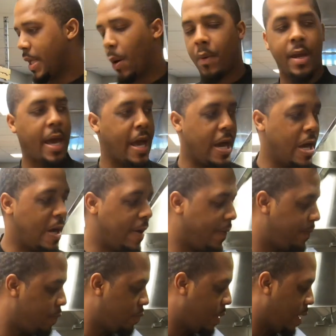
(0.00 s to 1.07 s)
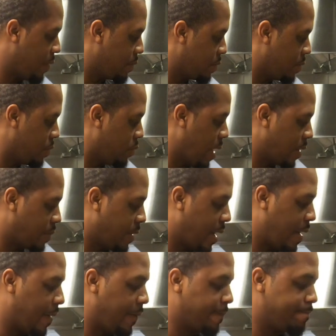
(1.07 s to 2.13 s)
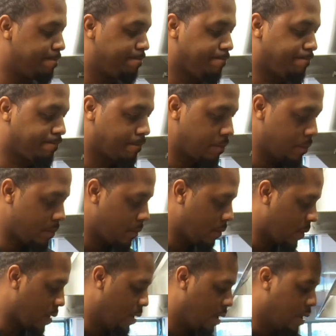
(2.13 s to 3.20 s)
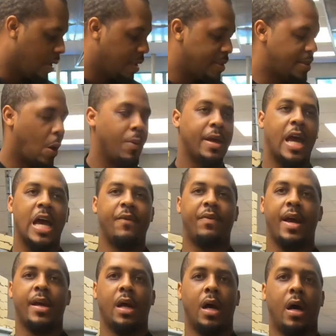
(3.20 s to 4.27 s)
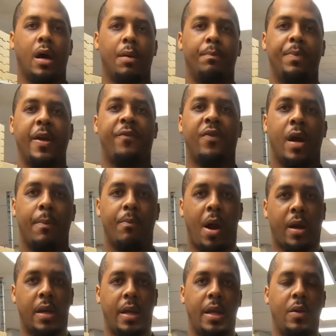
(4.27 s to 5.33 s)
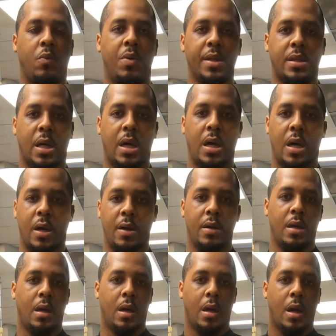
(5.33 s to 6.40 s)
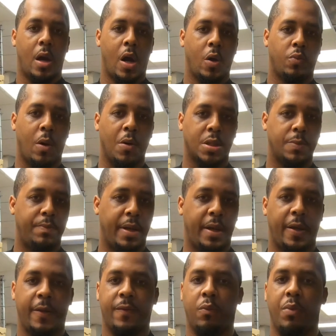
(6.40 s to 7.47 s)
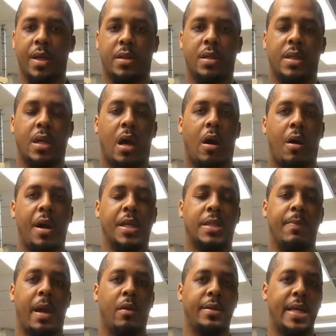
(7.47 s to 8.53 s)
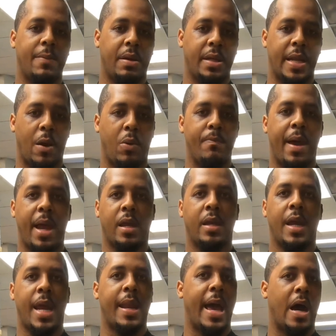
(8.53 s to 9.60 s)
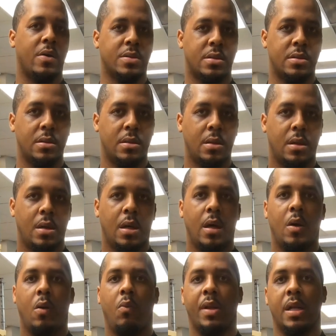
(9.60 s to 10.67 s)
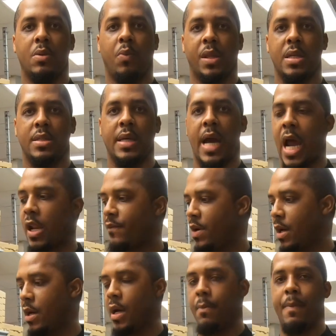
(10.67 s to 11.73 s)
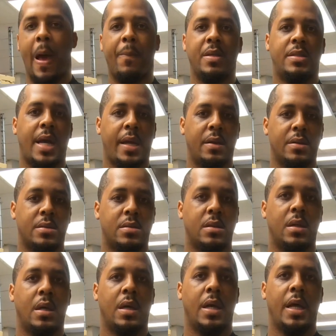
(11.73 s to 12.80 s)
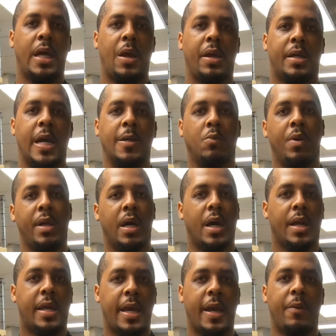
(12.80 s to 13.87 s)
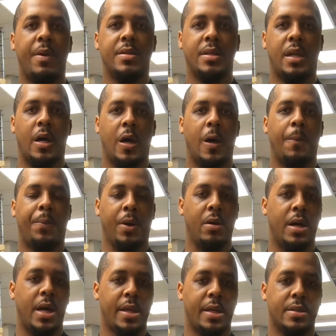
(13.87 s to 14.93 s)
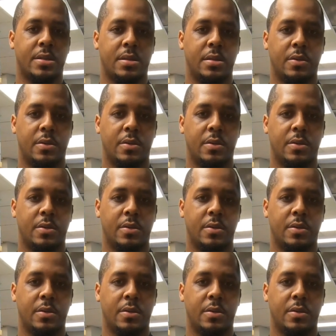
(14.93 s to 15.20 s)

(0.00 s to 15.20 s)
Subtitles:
Then we have, what else we have? So we have a beef burgundy with roast beef with our tomato demi that we make in-house with a side of mashed potatoes, and it comes with carrots and pearl onions.